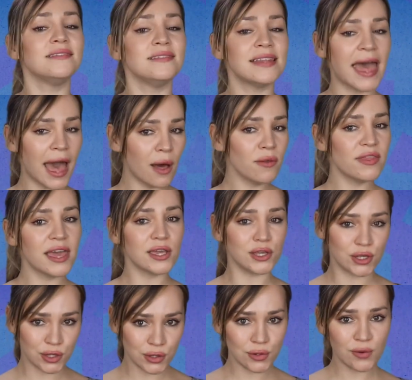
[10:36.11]
Now that
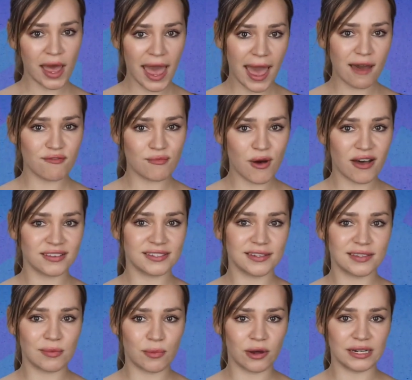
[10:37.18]
you have
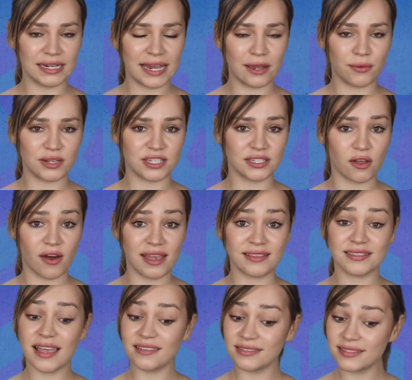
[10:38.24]
mastered the body language
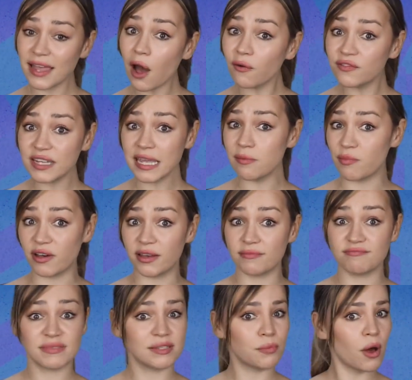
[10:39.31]
signs, let's delve deeper.
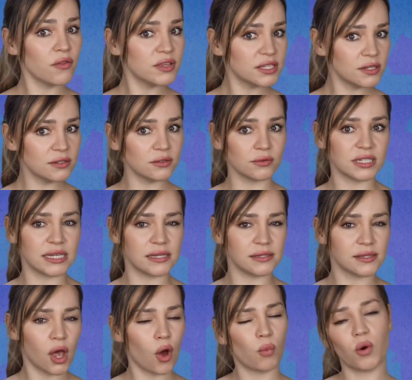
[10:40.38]
Spot the
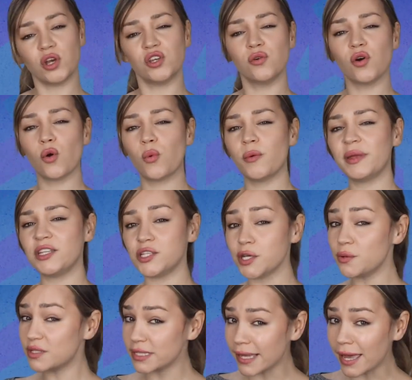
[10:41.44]
subtleties, what younger women
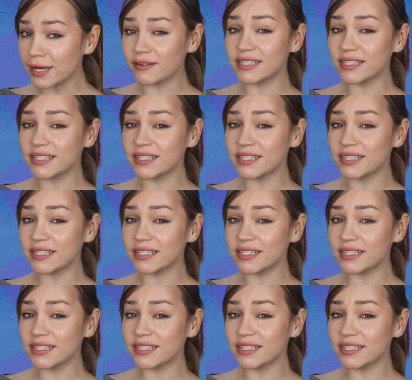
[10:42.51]
do to get your